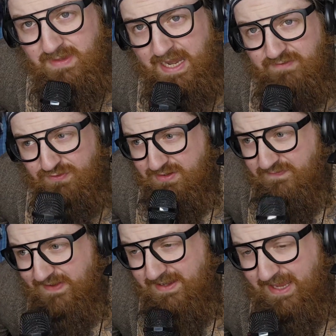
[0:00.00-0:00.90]
And if you
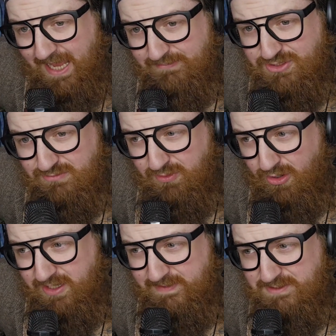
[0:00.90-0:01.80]
defend caps, your
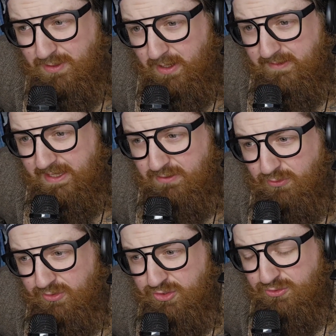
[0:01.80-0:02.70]
argument's probably like,
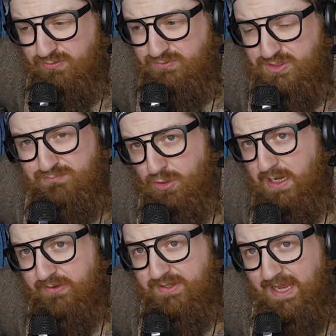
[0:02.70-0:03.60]
well, you'll just burn
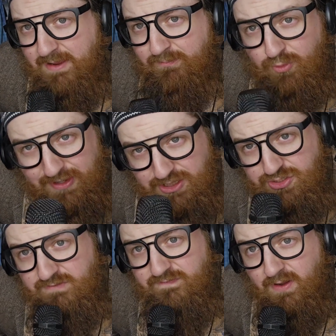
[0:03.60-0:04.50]
out the game. Well, that's
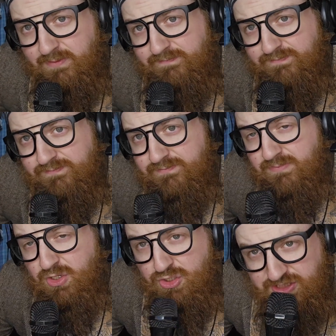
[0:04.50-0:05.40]
your fault.
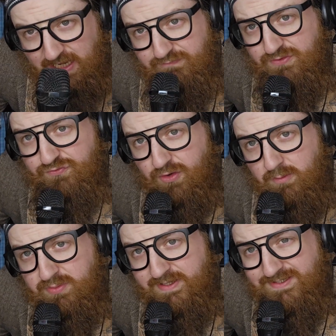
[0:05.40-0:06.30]
Self-control,
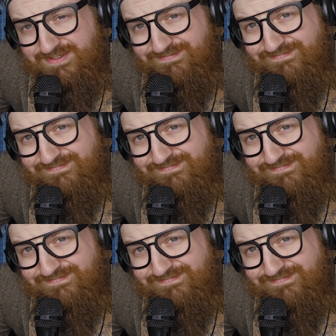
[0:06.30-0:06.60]
please.